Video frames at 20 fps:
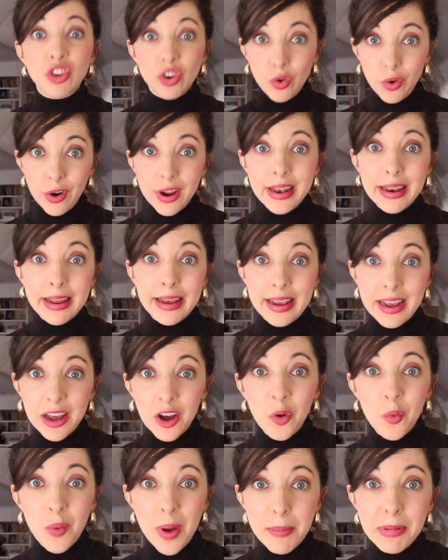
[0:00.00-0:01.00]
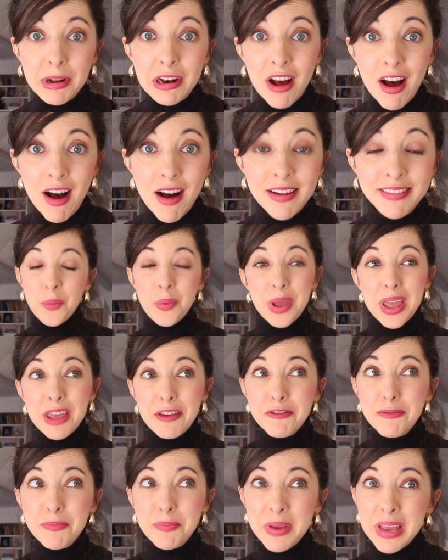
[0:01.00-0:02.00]
joining a webinar.
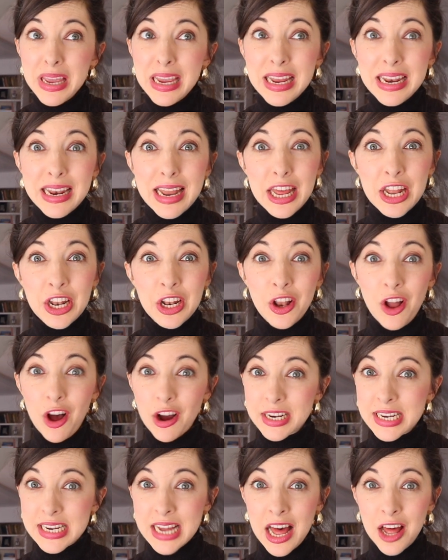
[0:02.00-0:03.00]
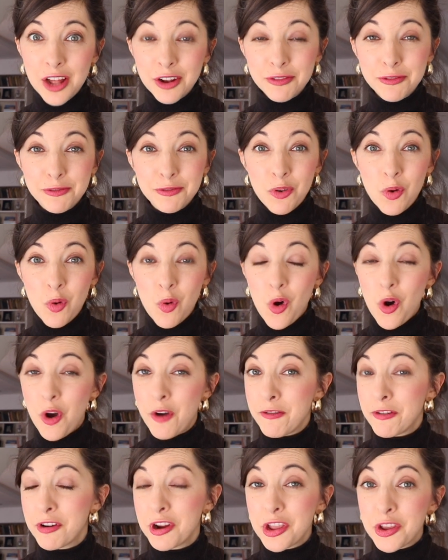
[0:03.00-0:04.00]
We've been in lockdown for
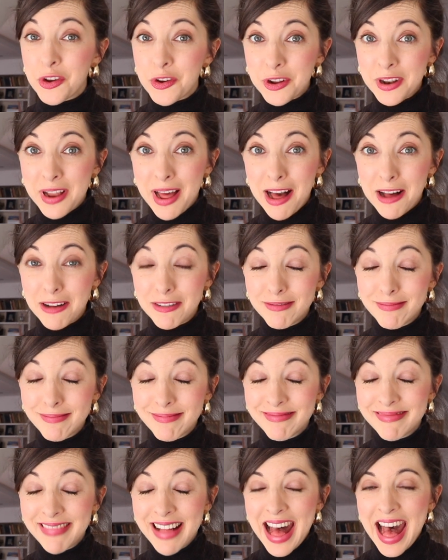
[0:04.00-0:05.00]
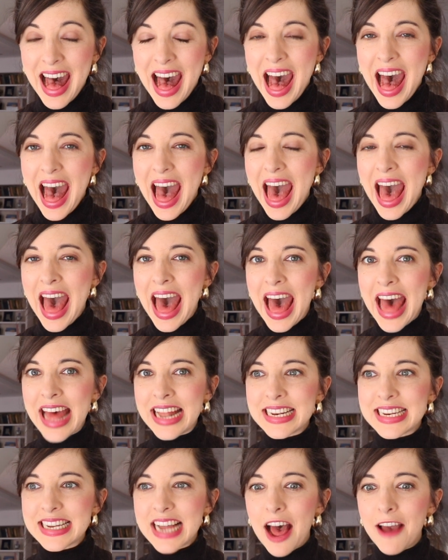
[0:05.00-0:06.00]
over a year now,
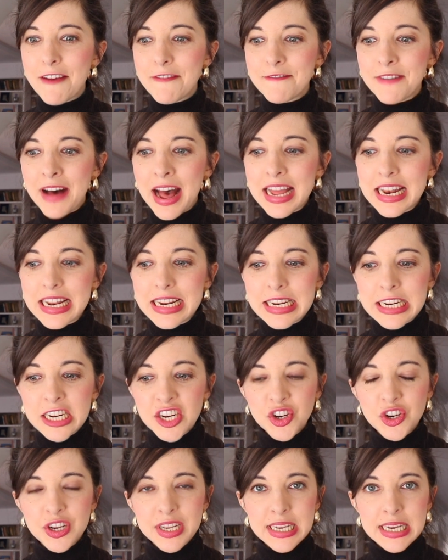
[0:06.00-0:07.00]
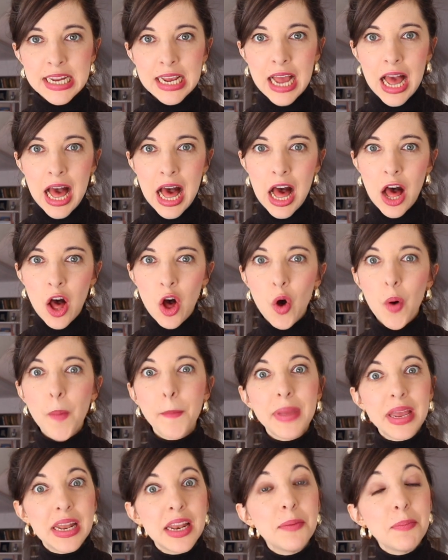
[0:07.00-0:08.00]
and I find it interesting
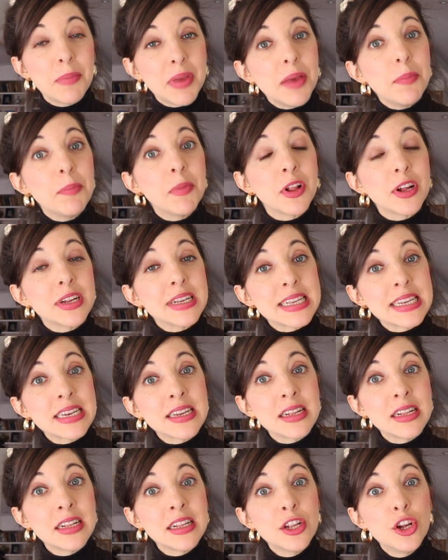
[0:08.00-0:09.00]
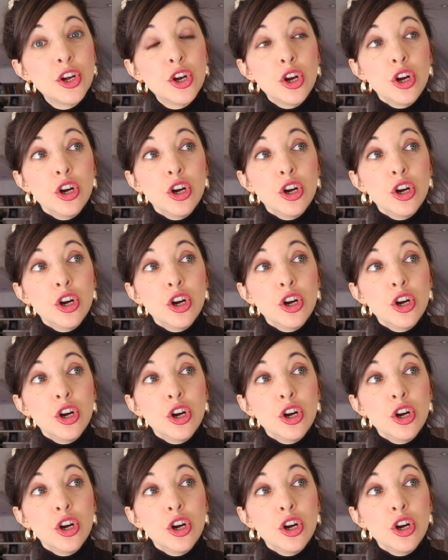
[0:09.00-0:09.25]
how many people are still